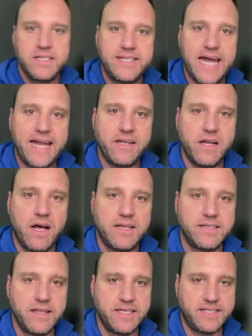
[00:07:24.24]
set
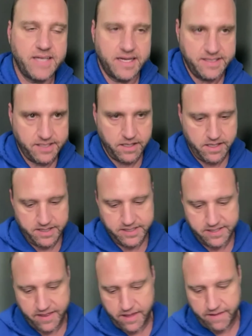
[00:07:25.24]

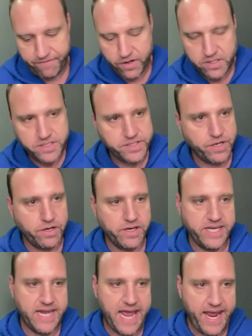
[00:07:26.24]
the first
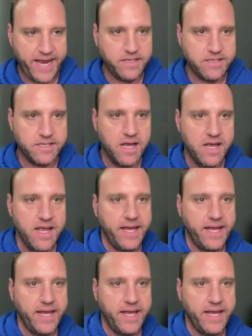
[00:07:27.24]
30 days